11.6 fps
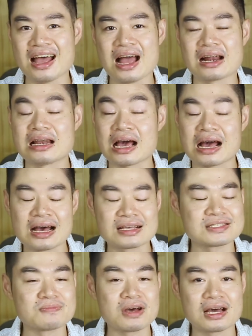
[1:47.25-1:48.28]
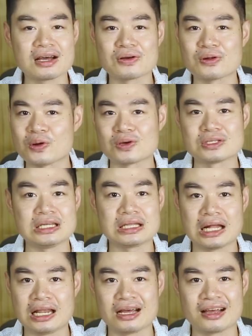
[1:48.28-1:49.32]
Ang lakas, maka-glossy
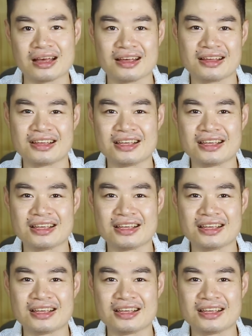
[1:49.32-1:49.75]
talaga.